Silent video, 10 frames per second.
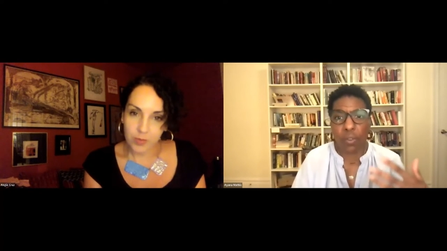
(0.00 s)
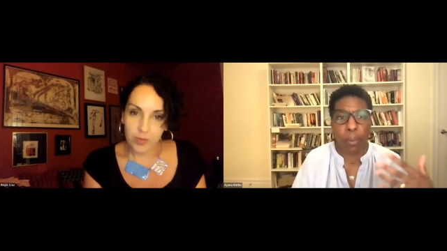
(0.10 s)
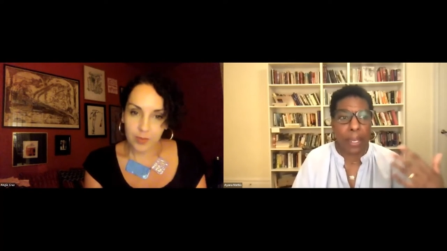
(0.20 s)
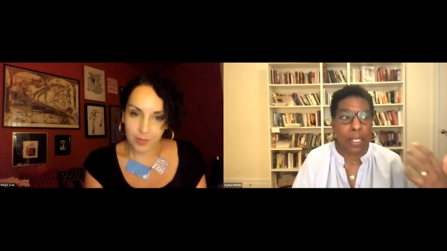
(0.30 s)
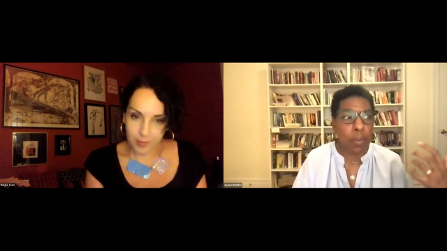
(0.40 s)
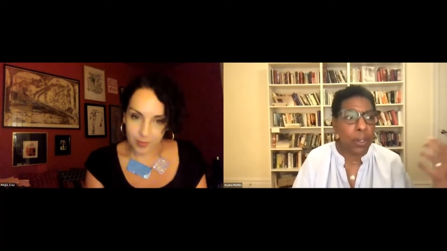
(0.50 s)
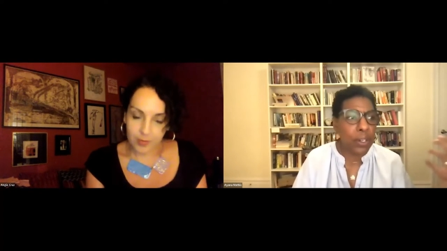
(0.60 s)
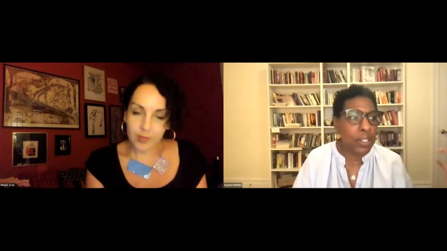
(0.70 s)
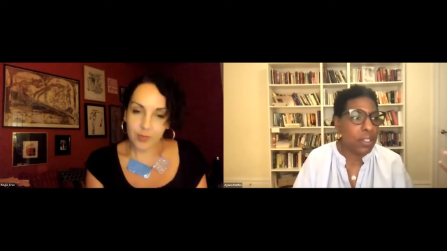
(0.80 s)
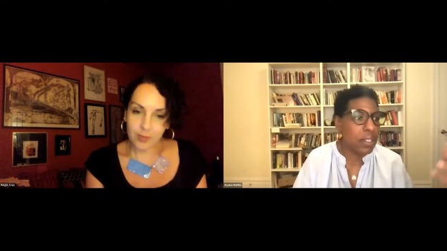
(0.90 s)
Speaker 1: from bad
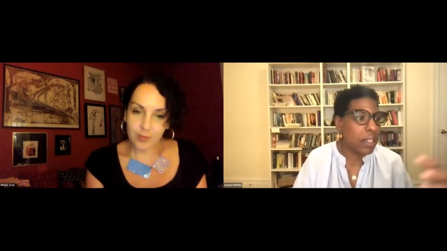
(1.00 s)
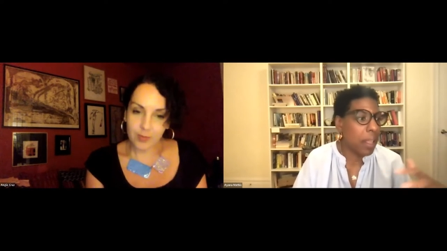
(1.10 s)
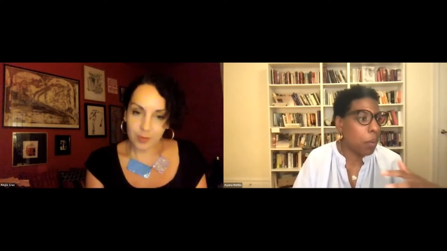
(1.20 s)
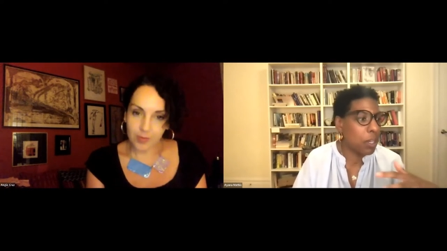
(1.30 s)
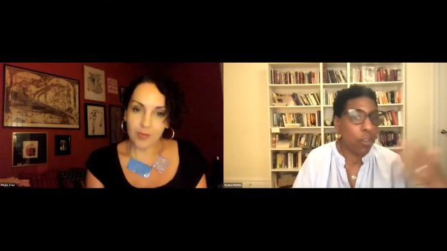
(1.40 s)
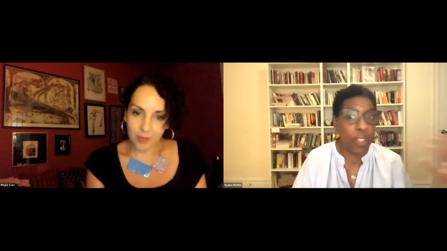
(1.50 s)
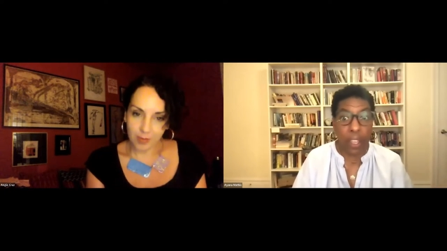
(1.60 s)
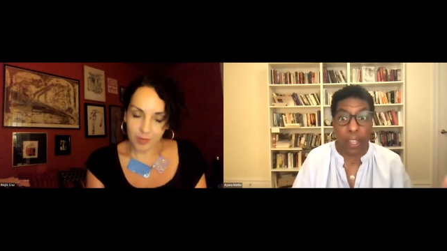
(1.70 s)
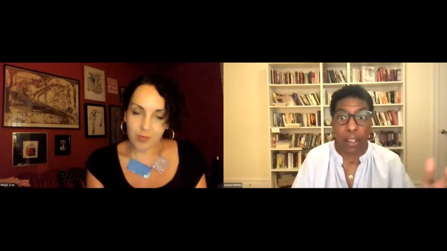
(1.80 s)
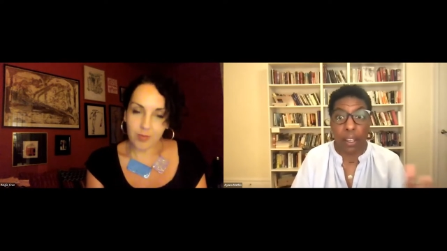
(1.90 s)
experiences and that we know
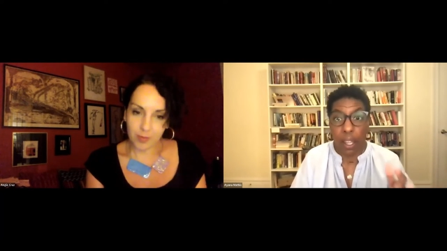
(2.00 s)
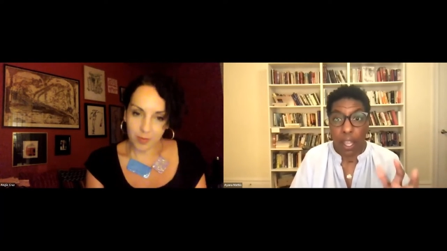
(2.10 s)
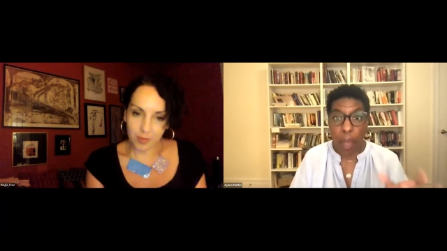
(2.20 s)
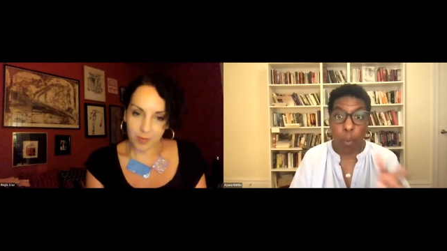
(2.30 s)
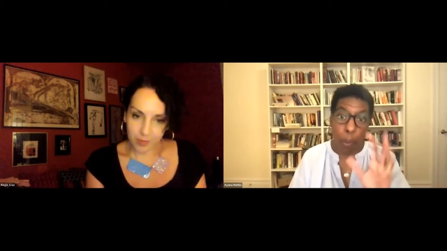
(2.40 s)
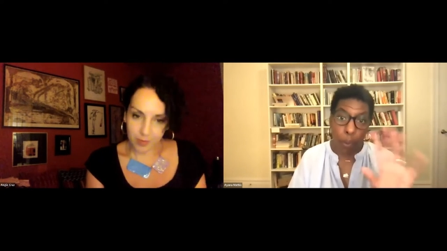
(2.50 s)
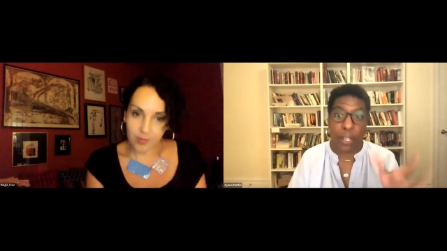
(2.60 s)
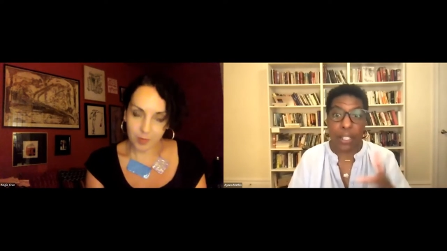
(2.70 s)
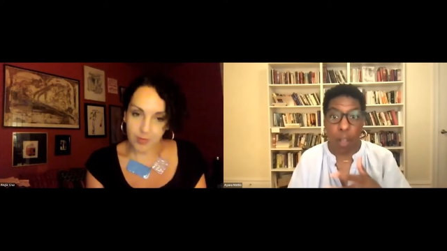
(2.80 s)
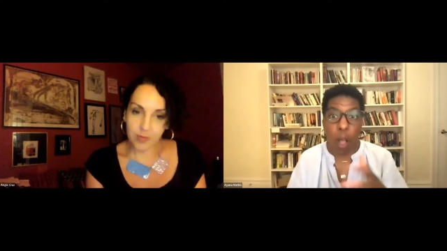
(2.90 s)
that Cara at one
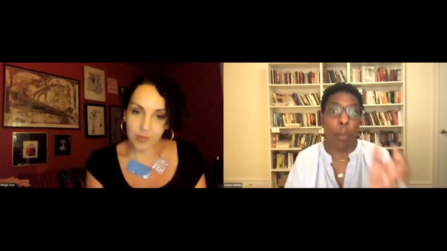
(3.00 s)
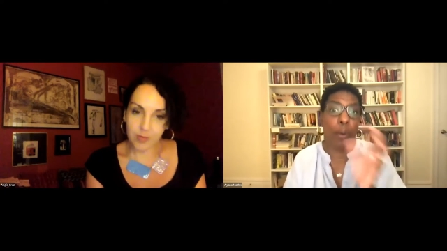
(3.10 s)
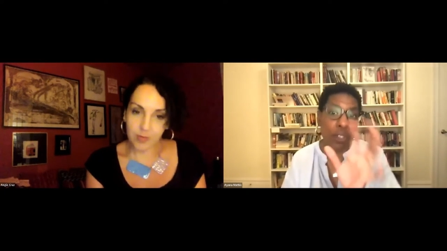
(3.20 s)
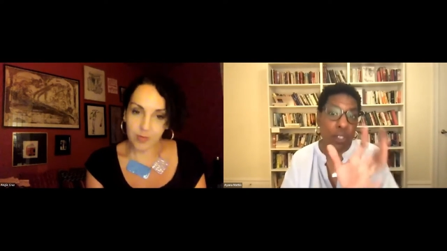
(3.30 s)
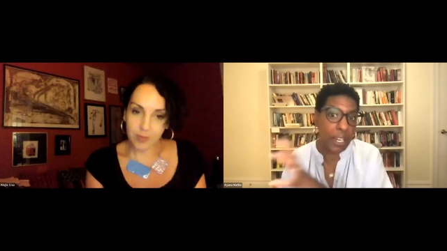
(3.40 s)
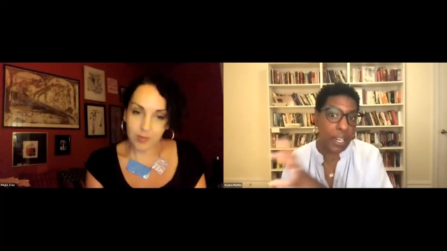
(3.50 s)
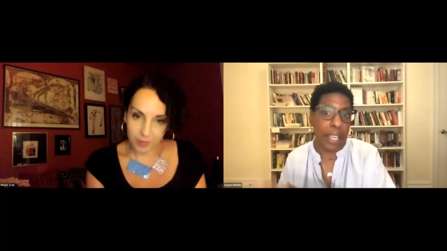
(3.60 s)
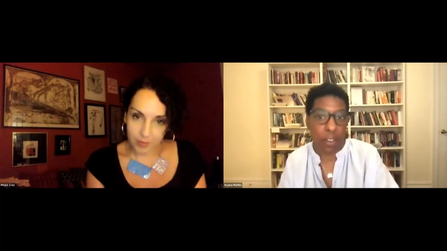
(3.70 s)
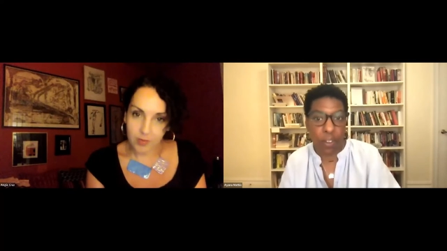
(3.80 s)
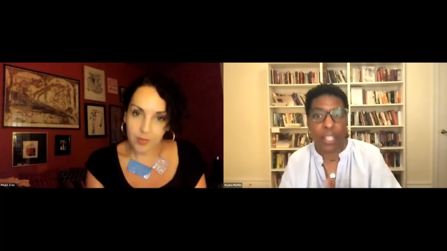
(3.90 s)
point is almost gonna
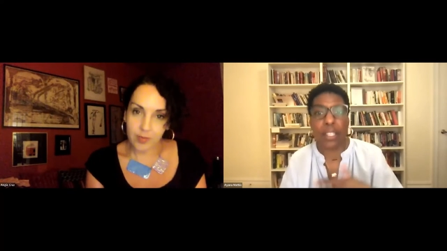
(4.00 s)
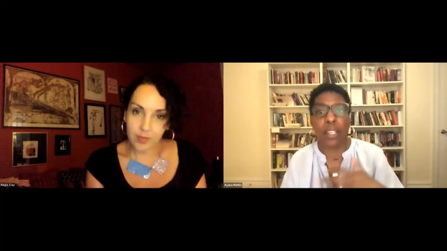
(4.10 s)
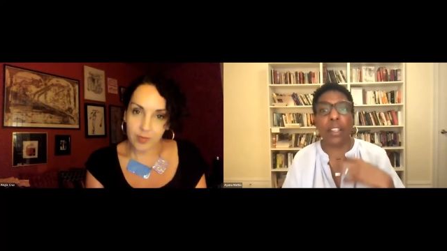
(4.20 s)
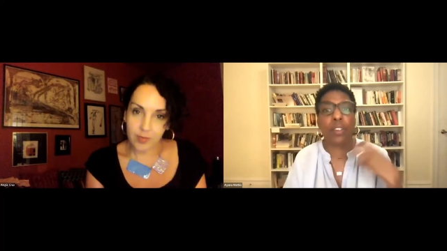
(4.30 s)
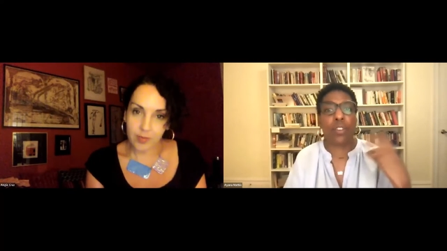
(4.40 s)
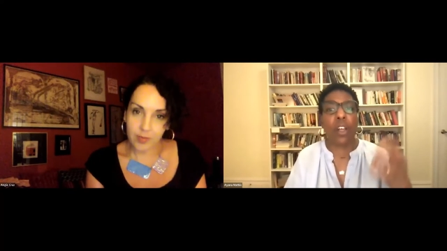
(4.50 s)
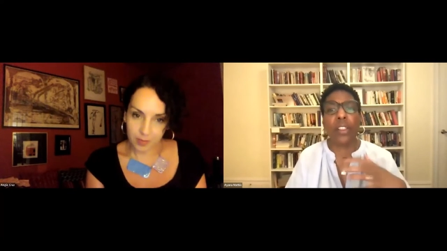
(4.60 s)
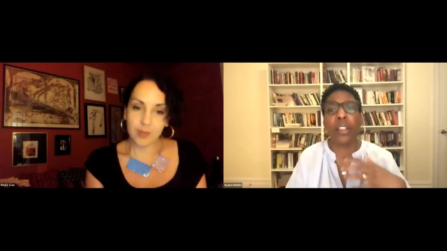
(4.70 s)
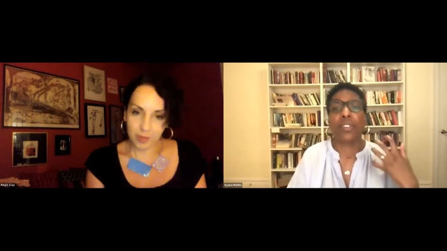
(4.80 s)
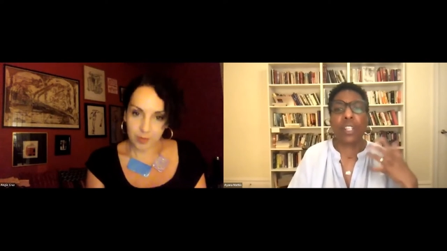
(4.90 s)
get evicted. And there's
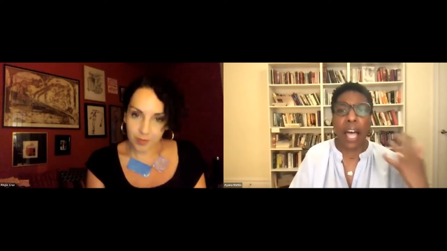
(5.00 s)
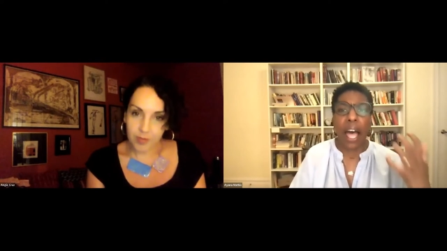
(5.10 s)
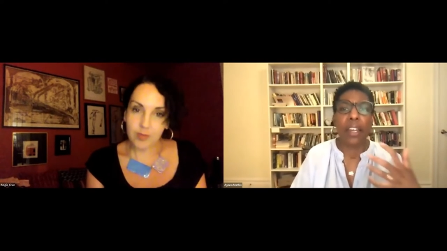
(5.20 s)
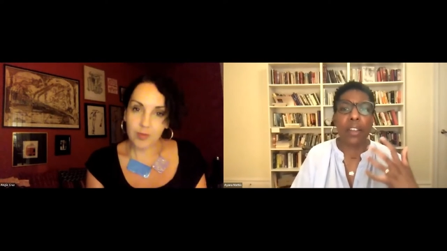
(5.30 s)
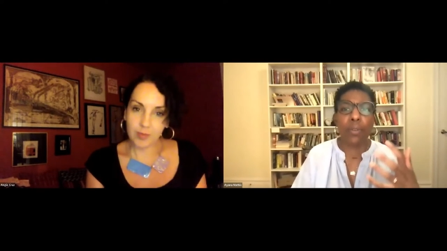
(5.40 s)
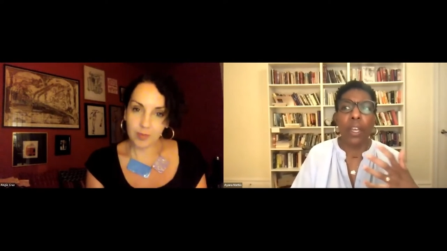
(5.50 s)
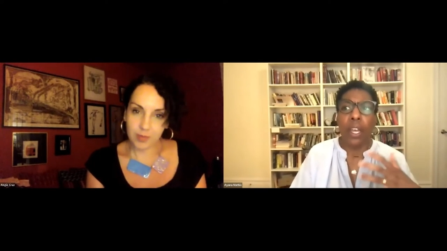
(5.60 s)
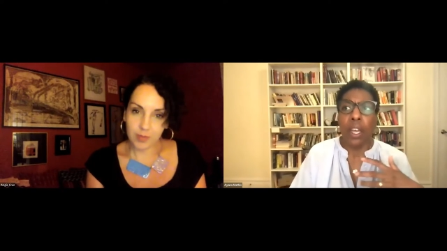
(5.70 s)
all there's a lot of